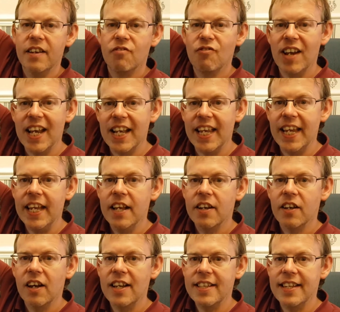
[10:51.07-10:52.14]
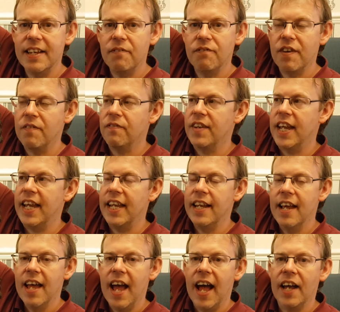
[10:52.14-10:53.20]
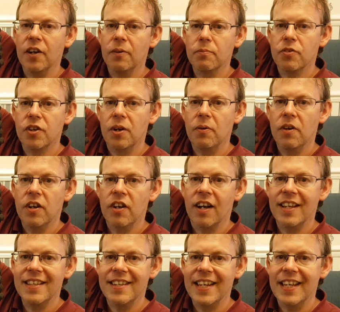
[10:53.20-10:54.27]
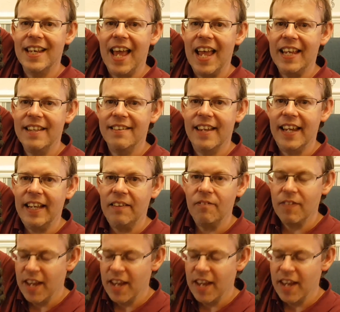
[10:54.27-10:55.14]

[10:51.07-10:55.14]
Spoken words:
really 1915 and up to 1918.